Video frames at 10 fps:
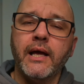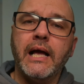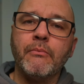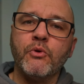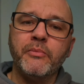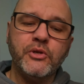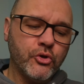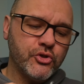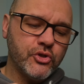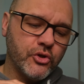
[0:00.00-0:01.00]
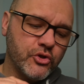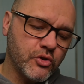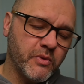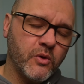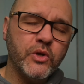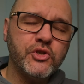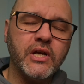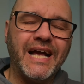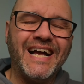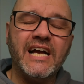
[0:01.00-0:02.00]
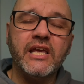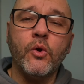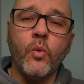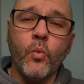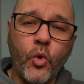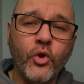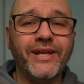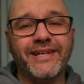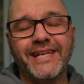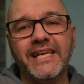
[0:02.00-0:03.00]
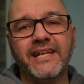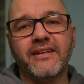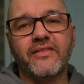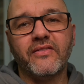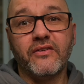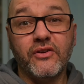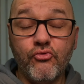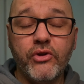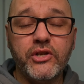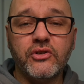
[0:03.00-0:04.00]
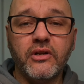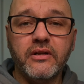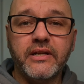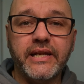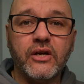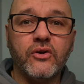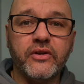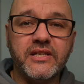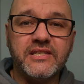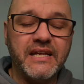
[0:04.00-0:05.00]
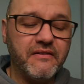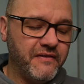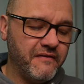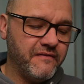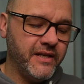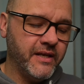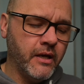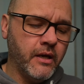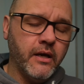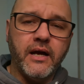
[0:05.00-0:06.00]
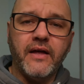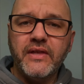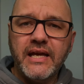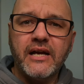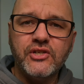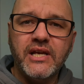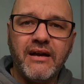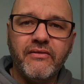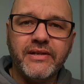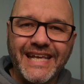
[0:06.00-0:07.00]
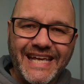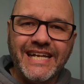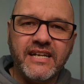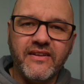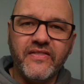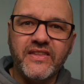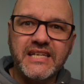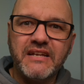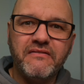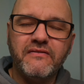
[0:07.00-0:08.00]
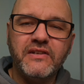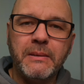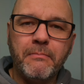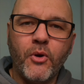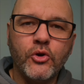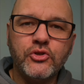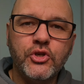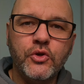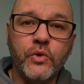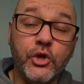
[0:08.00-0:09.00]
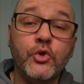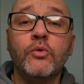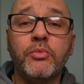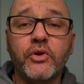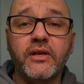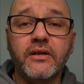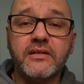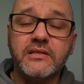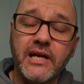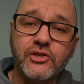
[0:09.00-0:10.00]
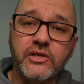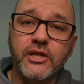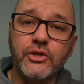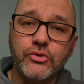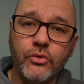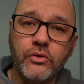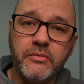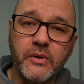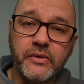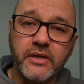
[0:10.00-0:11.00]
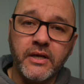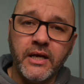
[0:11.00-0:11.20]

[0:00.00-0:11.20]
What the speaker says: I'm going to be touching on something which I wanted in the original Nikon Z50. And they actually have it in the Z50 Mark II, and nobody is actually talking about it.